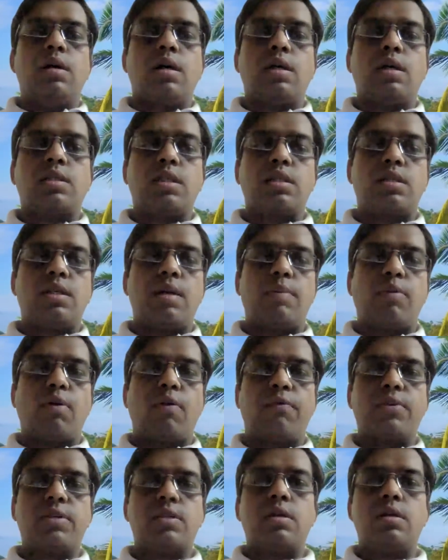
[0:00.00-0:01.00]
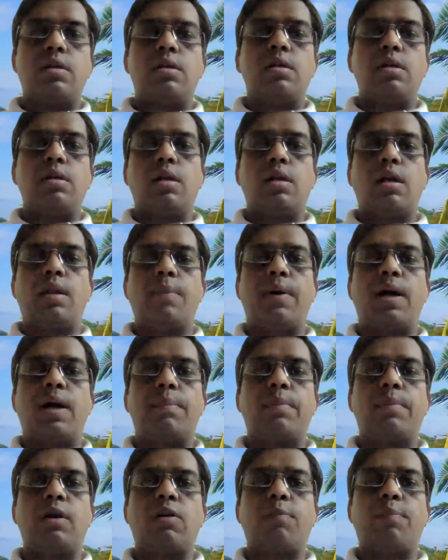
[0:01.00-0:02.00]
Assistant Professor,
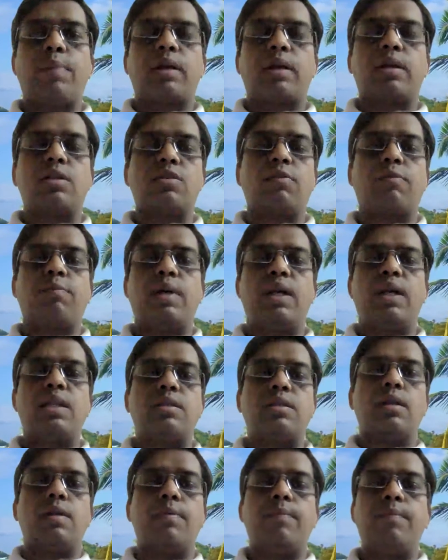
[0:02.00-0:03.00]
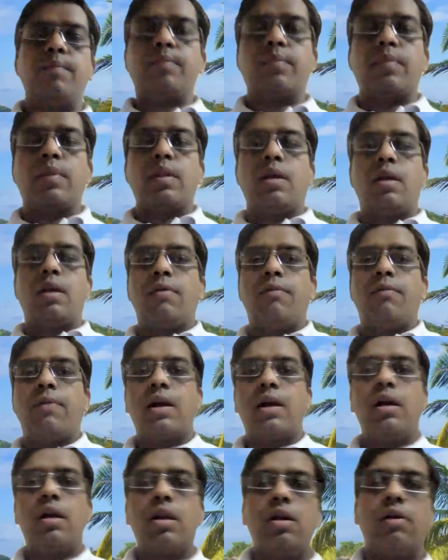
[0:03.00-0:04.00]
Department of Practice of Medicine and
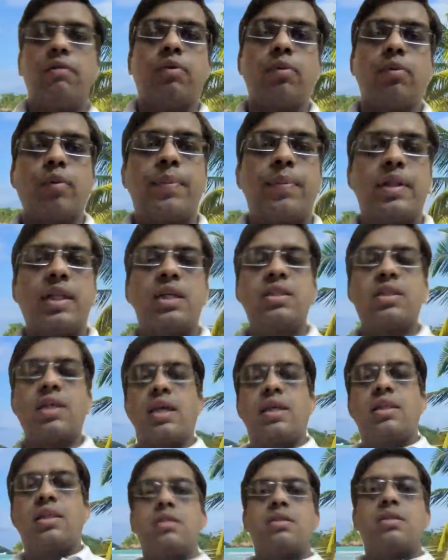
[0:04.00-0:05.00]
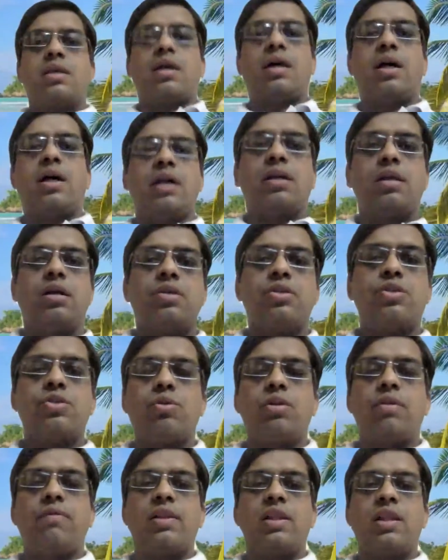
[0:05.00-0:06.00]
Faculty of Homeopathic Science at
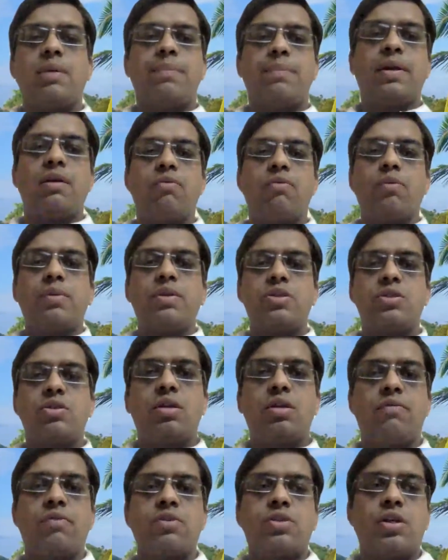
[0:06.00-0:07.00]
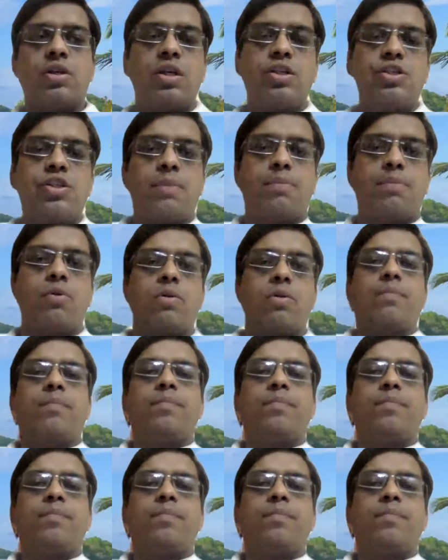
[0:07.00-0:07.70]
JAYOTI VIDYAPEETH Women's University, Jaipur.